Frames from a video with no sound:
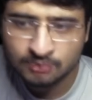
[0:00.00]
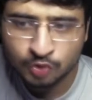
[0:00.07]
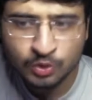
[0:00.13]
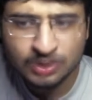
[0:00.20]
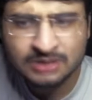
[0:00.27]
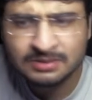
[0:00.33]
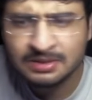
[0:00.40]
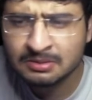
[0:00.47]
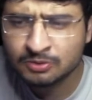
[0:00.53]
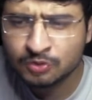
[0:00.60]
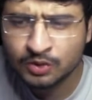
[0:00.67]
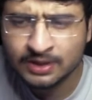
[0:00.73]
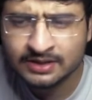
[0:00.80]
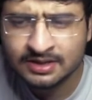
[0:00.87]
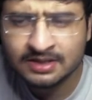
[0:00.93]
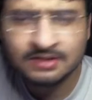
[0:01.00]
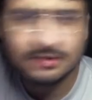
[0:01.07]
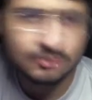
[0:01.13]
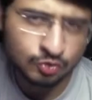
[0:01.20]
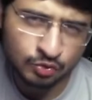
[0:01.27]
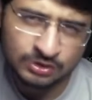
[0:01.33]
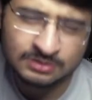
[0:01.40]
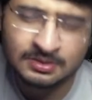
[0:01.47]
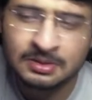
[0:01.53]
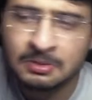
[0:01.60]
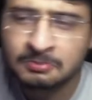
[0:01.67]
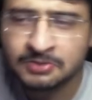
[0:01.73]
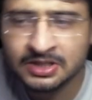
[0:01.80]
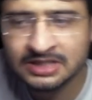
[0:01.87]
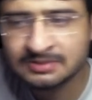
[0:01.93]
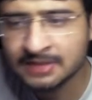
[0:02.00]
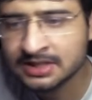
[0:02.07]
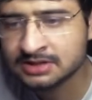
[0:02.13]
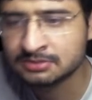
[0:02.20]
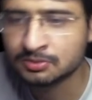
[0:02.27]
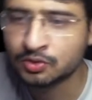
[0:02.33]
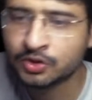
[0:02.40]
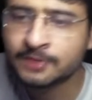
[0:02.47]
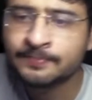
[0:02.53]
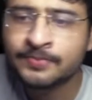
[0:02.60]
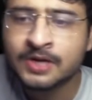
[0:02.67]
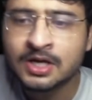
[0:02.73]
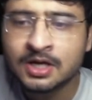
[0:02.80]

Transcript: 2 is minimum, 2 and 3, 2 is minimum, 3 is maximum, okay.